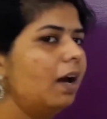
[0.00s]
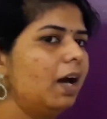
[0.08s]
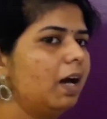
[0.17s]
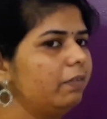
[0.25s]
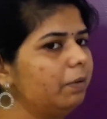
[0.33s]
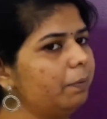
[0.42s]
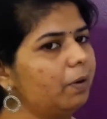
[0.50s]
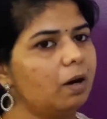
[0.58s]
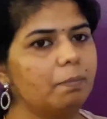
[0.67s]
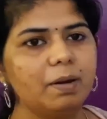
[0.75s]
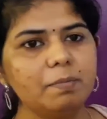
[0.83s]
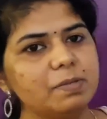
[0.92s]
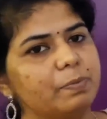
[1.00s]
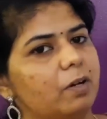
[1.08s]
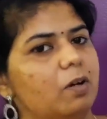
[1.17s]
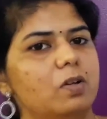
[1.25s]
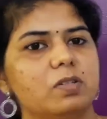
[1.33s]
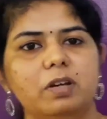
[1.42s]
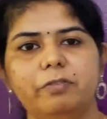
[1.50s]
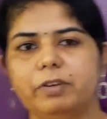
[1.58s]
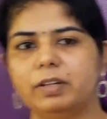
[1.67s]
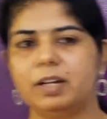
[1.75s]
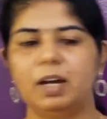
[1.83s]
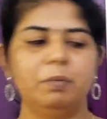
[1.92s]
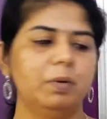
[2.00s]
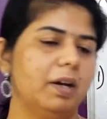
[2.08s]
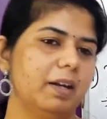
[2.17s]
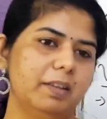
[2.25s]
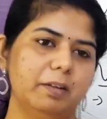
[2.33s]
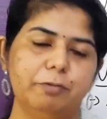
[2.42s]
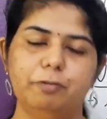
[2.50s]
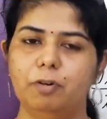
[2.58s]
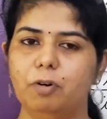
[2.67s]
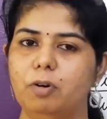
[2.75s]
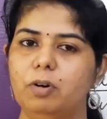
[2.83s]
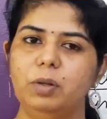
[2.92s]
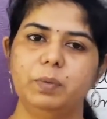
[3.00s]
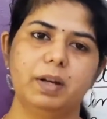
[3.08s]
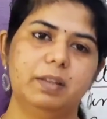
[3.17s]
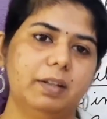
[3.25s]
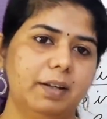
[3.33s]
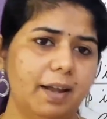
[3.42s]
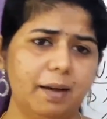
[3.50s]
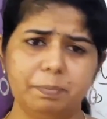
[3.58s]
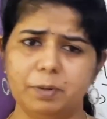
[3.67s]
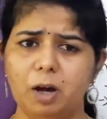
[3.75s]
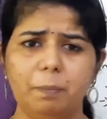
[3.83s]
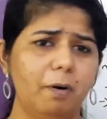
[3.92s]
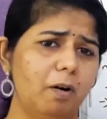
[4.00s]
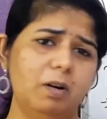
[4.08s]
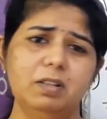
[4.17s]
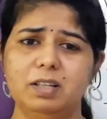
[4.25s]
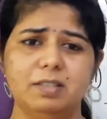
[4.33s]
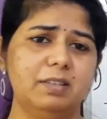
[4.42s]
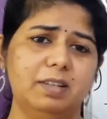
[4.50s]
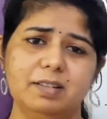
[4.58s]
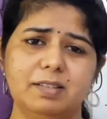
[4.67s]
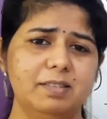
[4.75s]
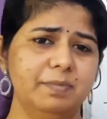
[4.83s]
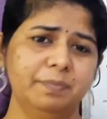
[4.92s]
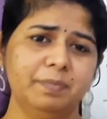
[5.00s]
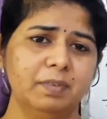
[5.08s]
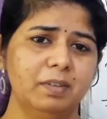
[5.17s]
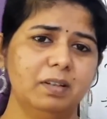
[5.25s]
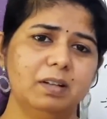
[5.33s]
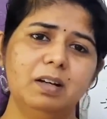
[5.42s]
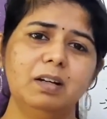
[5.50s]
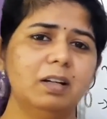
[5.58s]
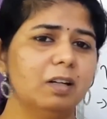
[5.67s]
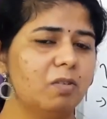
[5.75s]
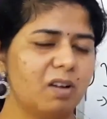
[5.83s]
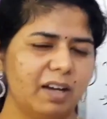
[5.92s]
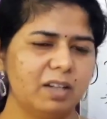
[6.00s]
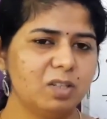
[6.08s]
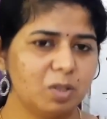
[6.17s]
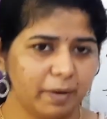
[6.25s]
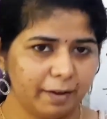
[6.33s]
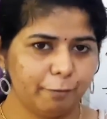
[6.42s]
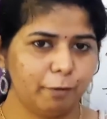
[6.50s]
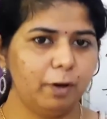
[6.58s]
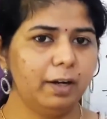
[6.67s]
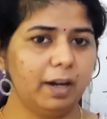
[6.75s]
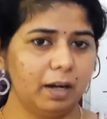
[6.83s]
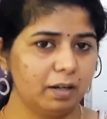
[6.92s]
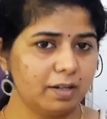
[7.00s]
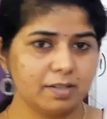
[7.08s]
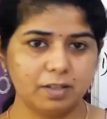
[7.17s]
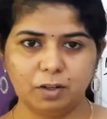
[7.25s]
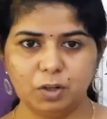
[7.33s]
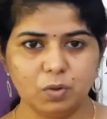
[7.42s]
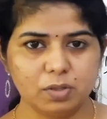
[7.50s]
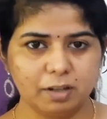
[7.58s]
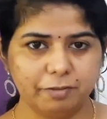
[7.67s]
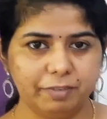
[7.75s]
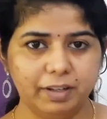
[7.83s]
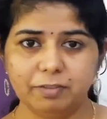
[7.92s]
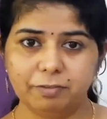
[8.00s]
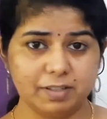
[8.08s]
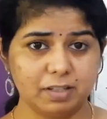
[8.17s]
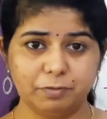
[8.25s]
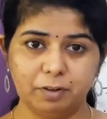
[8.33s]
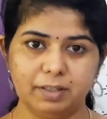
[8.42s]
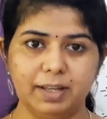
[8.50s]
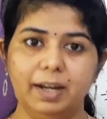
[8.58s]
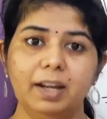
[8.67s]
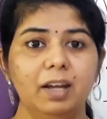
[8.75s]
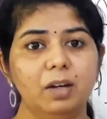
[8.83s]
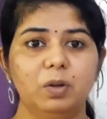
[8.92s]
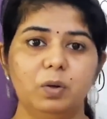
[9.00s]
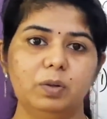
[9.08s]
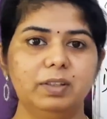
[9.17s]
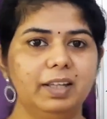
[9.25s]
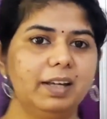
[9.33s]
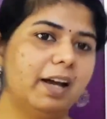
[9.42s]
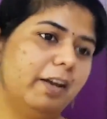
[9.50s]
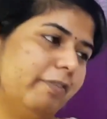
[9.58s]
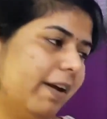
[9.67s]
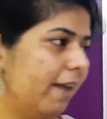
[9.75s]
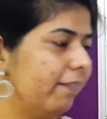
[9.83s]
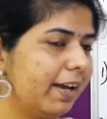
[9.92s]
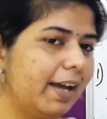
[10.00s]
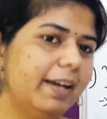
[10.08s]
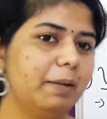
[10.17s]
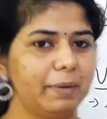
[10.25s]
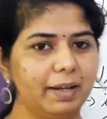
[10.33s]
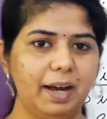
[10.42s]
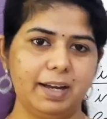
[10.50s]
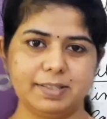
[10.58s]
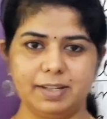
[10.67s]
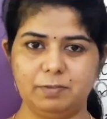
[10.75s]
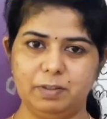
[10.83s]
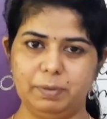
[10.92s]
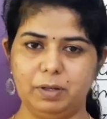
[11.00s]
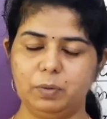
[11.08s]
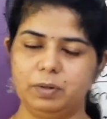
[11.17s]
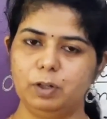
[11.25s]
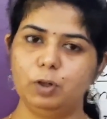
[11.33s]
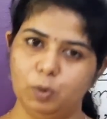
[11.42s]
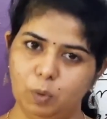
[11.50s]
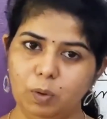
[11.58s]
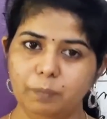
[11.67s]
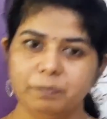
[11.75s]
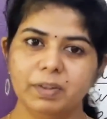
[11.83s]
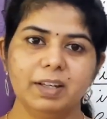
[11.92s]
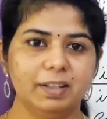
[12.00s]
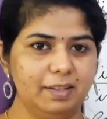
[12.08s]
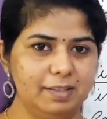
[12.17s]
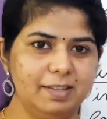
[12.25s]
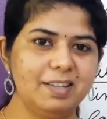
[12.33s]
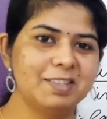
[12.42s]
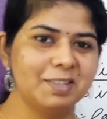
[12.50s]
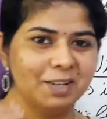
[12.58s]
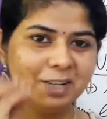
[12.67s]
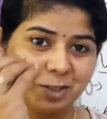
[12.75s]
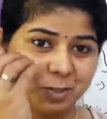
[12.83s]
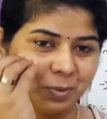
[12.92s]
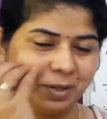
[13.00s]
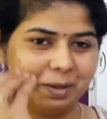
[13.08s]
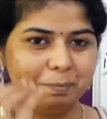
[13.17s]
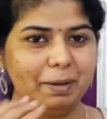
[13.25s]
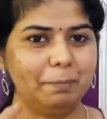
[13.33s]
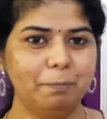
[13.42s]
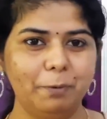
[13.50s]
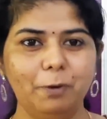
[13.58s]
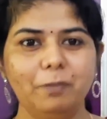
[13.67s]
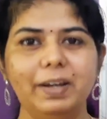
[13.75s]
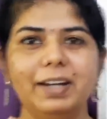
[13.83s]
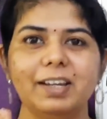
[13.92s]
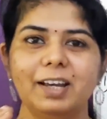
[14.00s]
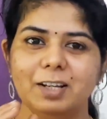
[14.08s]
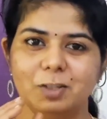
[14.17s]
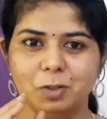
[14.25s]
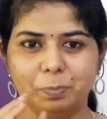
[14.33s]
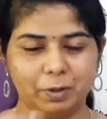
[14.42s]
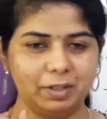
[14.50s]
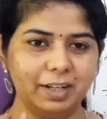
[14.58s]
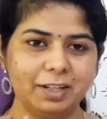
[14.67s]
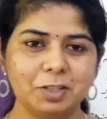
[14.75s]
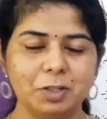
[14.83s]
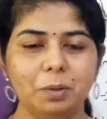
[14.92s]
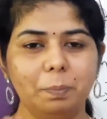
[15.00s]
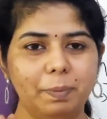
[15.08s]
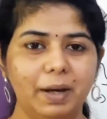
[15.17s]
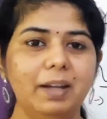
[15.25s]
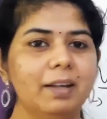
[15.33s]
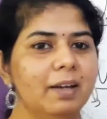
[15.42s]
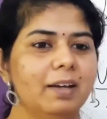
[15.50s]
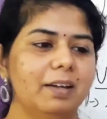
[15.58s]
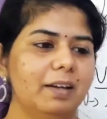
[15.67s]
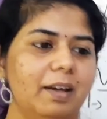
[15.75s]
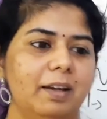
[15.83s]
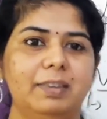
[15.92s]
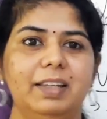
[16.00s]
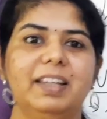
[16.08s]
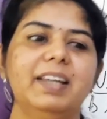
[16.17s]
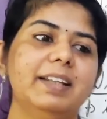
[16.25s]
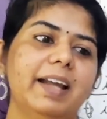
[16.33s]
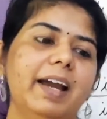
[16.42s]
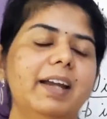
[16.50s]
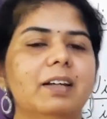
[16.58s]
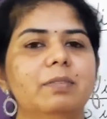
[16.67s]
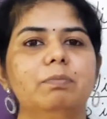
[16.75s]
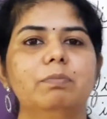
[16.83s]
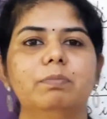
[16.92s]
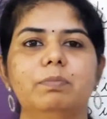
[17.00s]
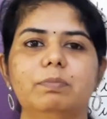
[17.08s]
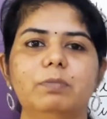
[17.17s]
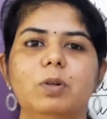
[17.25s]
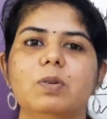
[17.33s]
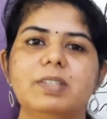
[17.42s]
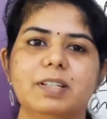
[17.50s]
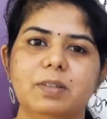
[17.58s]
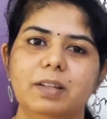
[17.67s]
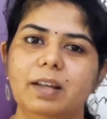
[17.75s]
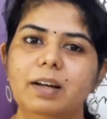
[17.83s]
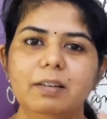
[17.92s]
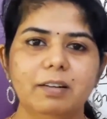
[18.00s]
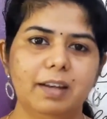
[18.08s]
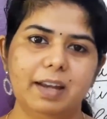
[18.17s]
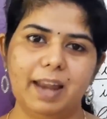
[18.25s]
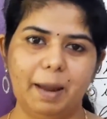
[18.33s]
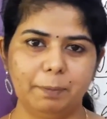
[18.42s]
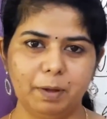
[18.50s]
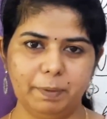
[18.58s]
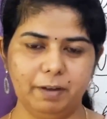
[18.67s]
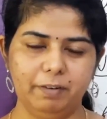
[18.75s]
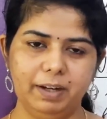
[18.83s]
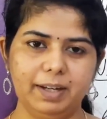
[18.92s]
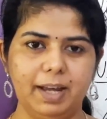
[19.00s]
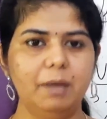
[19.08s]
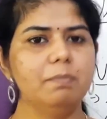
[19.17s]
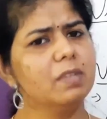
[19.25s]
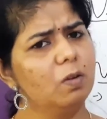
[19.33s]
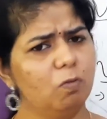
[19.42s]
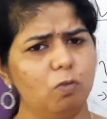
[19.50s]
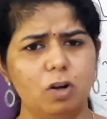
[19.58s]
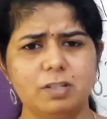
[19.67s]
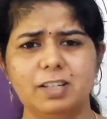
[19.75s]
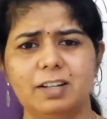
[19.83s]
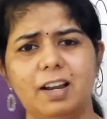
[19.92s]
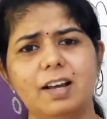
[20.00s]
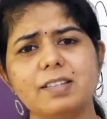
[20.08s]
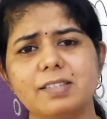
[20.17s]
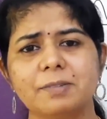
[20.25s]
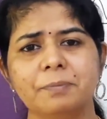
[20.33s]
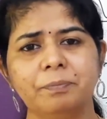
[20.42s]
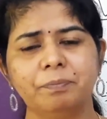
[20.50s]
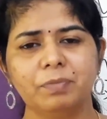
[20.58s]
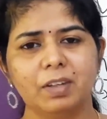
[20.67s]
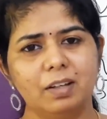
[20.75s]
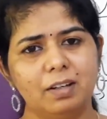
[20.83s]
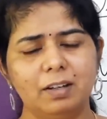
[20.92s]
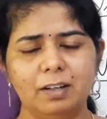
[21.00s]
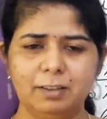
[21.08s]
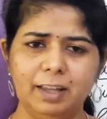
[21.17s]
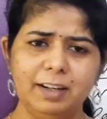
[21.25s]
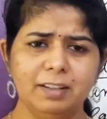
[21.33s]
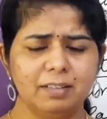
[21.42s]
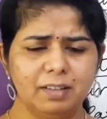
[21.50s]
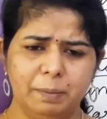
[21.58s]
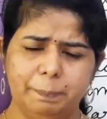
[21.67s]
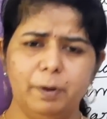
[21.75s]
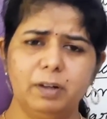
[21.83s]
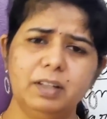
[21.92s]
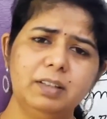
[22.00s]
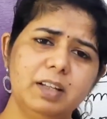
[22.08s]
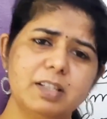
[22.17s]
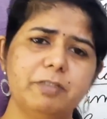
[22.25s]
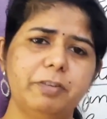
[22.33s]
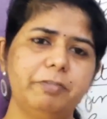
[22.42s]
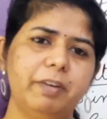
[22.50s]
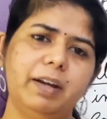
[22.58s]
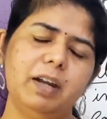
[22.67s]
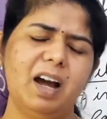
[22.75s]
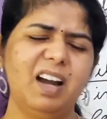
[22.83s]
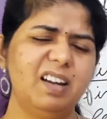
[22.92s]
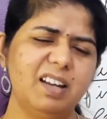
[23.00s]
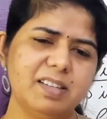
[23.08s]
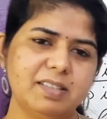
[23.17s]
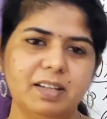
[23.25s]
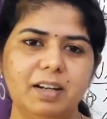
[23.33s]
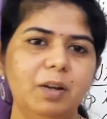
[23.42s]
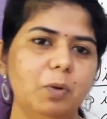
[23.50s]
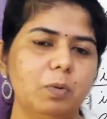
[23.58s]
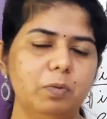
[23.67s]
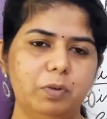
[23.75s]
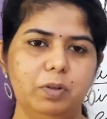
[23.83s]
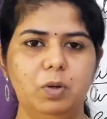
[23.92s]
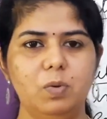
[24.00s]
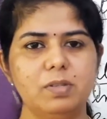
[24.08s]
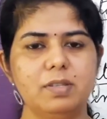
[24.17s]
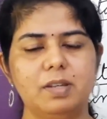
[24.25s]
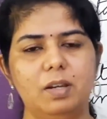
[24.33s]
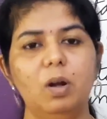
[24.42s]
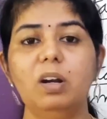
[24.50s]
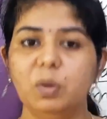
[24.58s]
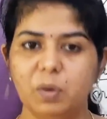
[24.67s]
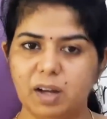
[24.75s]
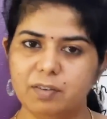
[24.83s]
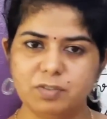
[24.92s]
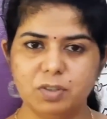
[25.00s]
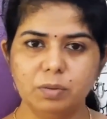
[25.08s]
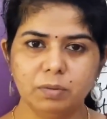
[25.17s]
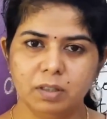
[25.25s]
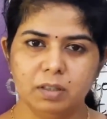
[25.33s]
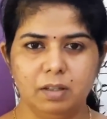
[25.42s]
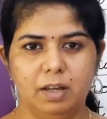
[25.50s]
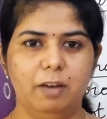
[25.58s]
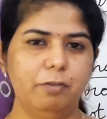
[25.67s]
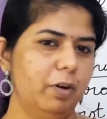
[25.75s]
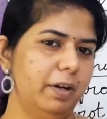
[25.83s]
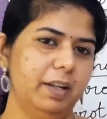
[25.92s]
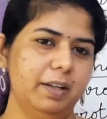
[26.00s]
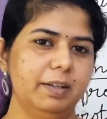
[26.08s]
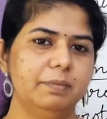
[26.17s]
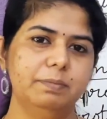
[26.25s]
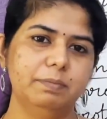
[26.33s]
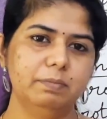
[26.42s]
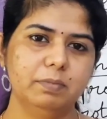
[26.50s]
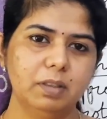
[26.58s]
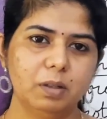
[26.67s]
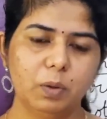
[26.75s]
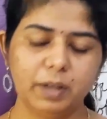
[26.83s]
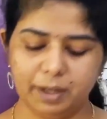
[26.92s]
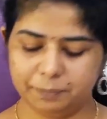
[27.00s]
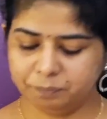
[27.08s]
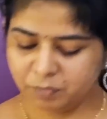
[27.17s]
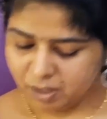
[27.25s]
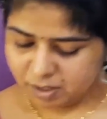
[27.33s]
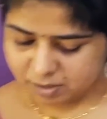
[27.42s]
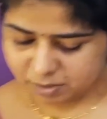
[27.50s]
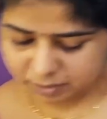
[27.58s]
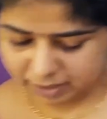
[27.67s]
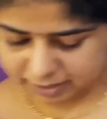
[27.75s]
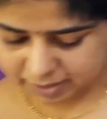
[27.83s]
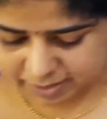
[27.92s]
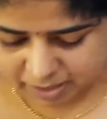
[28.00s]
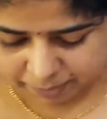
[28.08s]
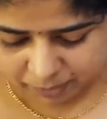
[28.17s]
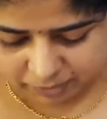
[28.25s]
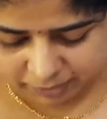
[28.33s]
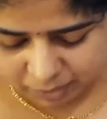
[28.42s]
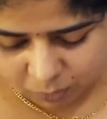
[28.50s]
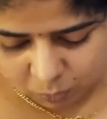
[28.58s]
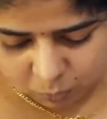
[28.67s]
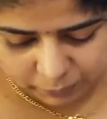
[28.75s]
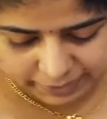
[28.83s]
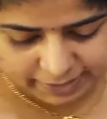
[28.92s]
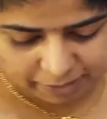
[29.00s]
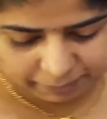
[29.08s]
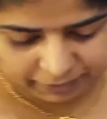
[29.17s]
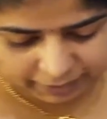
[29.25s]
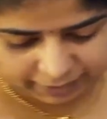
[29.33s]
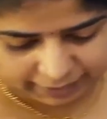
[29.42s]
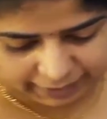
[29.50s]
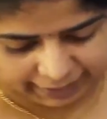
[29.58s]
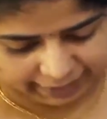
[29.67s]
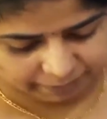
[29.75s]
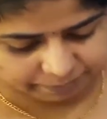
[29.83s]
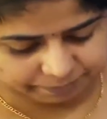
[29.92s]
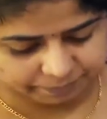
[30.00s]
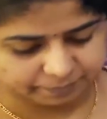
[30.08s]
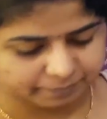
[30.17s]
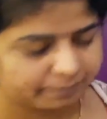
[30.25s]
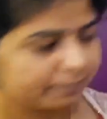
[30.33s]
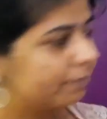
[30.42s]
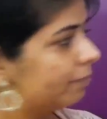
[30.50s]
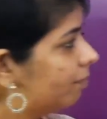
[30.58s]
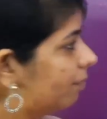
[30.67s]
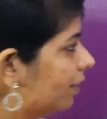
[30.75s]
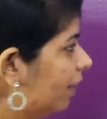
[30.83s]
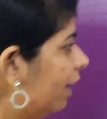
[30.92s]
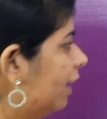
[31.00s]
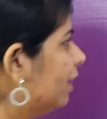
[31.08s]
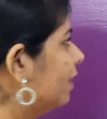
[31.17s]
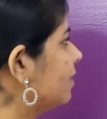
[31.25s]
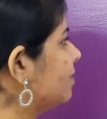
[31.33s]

having problems because every time you are in the phone, you are in the laptop, all these things. Try to avoid unnecessary use of it. First of all, that don't think if I have carrot, my eyesight will be good. No, this is to improve it, to protect you. But thinking that, don't sit in the laptop every time. Watch the class. Then important things if you find unnecessary uses and all, you have to avoid it. Okay, so that is about the vitamin A. Again, the